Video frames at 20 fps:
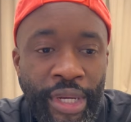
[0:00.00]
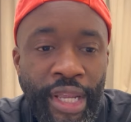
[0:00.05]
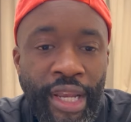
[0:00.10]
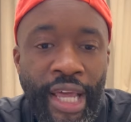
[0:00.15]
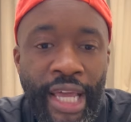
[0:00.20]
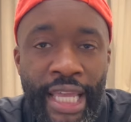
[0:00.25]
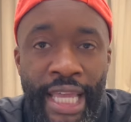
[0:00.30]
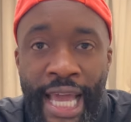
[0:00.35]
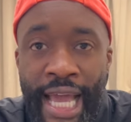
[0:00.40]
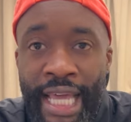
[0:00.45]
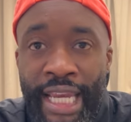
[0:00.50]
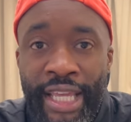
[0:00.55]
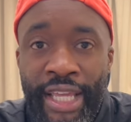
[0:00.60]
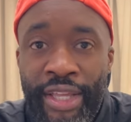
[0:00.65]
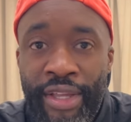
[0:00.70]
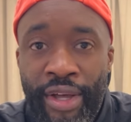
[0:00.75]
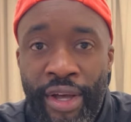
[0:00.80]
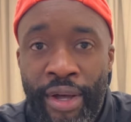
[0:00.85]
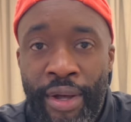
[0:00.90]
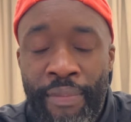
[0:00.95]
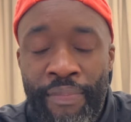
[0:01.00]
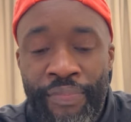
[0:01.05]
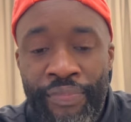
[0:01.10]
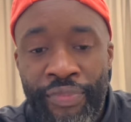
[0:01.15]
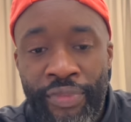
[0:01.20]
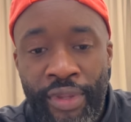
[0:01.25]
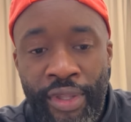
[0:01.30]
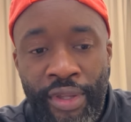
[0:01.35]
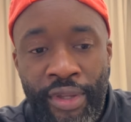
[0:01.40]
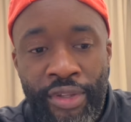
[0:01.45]
like, yeah, Ade,
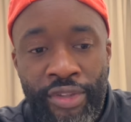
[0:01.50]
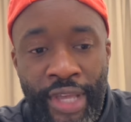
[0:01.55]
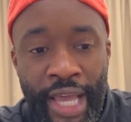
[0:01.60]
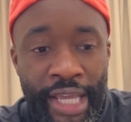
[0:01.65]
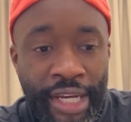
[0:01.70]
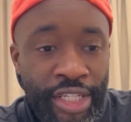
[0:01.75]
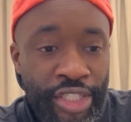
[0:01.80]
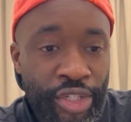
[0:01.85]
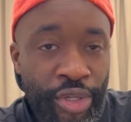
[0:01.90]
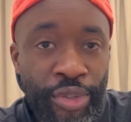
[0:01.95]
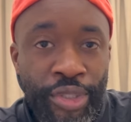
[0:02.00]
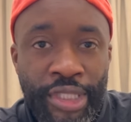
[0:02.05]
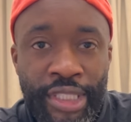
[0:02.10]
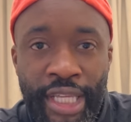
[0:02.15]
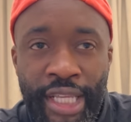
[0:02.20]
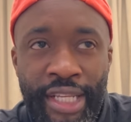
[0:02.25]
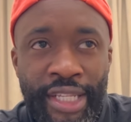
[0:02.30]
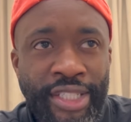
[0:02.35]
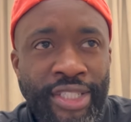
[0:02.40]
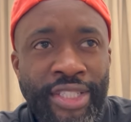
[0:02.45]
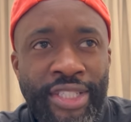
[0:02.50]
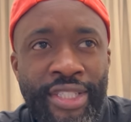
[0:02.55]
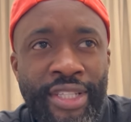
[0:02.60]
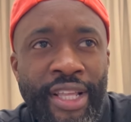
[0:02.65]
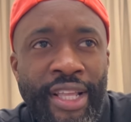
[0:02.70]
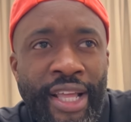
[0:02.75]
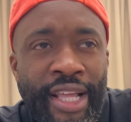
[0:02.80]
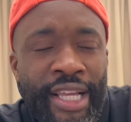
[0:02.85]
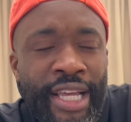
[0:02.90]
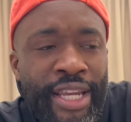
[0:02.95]
so Ade's hosting, it's just
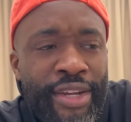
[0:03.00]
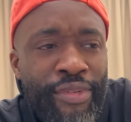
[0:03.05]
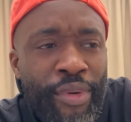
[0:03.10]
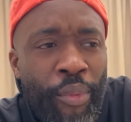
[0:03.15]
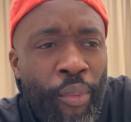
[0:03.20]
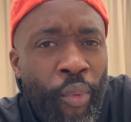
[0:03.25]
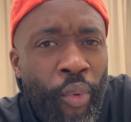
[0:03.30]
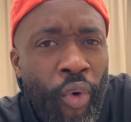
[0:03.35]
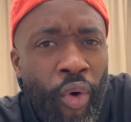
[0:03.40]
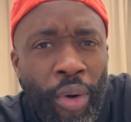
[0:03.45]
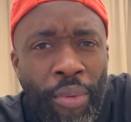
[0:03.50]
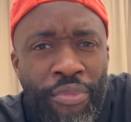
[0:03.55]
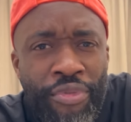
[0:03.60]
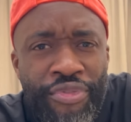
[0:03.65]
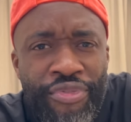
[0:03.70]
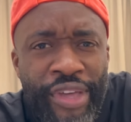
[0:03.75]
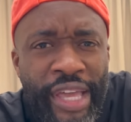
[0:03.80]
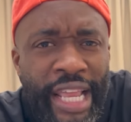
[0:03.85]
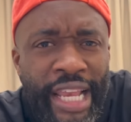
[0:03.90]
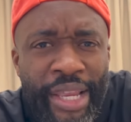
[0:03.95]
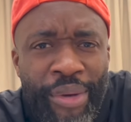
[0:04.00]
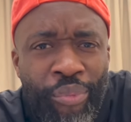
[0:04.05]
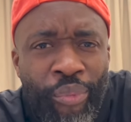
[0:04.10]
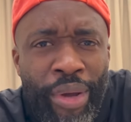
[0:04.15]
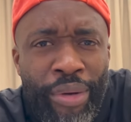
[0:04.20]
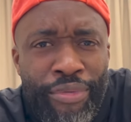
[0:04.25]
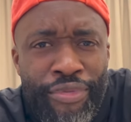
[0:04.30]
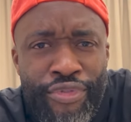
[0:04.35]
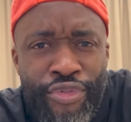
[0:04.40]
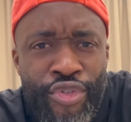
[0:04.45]
a kind of a warm feeling
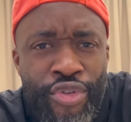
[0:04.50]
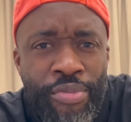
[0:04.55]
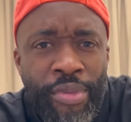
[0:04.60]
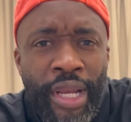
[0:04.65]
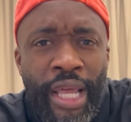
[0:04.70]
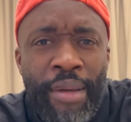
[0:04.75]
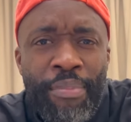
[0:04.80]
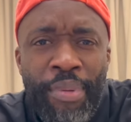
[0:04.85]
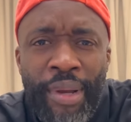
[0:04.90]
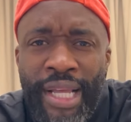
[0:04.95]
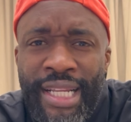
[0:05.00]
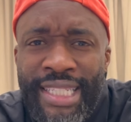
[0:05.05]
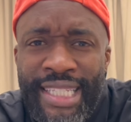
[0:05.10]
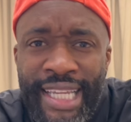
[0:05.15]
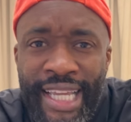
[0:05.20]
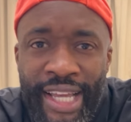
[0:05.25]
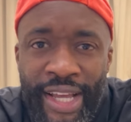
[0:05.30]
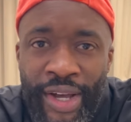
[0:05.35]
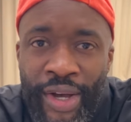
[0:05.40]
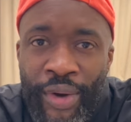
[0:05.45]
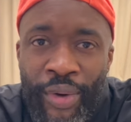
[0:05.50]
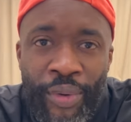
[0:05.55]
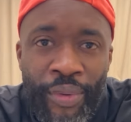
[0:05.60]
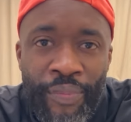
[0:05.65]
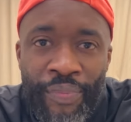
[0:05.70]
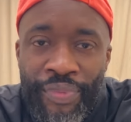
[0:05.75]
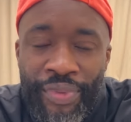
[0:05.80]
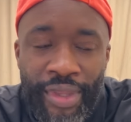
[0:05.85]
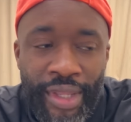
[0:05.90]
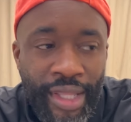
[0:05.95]
went through me, like, bloody hell.
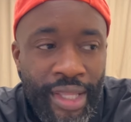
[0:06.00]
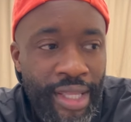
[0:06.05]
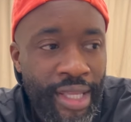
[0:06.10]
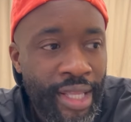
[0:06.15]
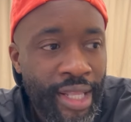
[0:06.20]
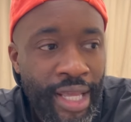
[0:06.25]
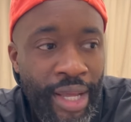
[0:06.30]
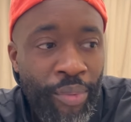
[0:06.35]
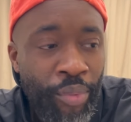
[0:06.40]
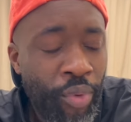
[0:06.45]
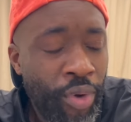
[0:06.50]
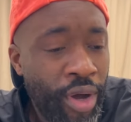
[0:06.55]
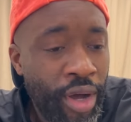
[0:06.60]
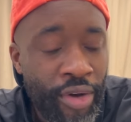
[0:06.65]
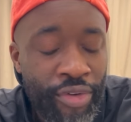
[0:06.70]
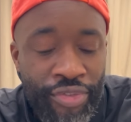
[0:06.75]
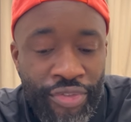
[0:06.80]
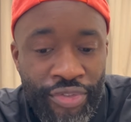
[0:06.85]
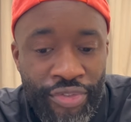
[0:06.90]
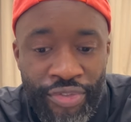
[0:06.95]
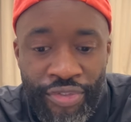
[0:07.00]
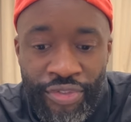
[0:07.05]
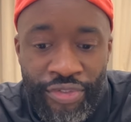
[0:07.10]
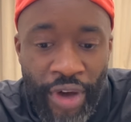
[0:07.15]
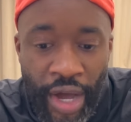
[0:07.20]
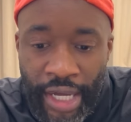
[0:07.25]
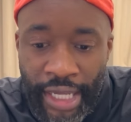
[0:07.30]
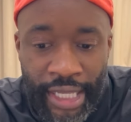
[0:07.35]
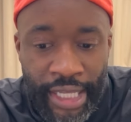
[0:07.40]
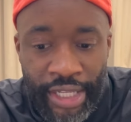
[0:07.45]
Like, what a
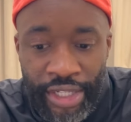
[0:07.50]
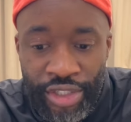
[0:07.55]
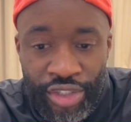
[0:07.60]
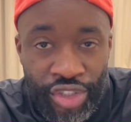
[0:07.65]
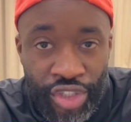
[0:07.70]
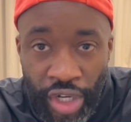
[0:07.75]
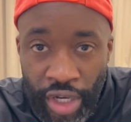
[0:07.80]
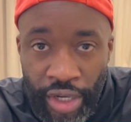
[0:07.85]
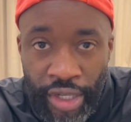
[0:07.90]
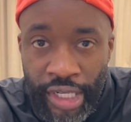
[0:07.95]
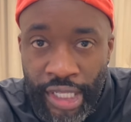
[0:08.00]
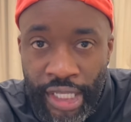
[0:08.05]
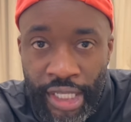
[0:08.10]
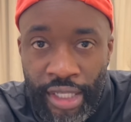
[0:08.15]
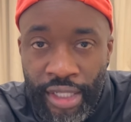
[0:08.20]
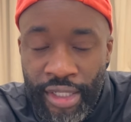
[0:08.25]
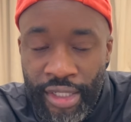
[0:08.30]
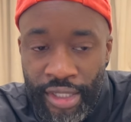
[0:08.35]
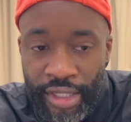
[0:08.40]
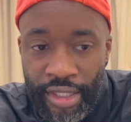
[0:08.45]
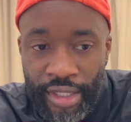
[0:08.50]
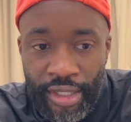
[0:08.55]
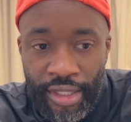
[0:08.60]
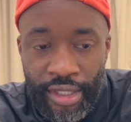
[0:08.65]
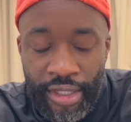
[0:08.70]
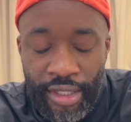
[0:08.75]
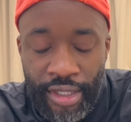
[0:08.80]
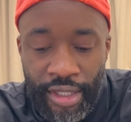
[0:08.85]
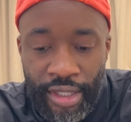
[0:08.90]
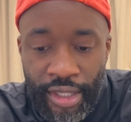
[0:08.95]
fucking journey.
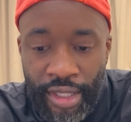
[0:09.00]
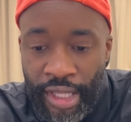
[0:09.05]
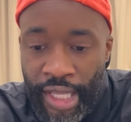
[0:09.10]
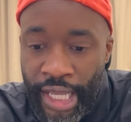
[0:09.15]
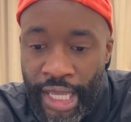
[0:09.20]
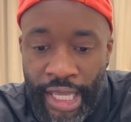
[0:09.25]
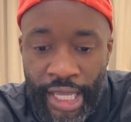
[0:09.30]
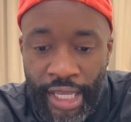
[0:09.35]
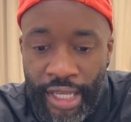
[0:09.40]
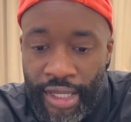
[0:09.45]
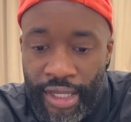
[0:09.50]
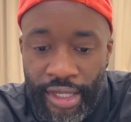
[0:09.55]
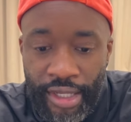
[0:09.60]
Like,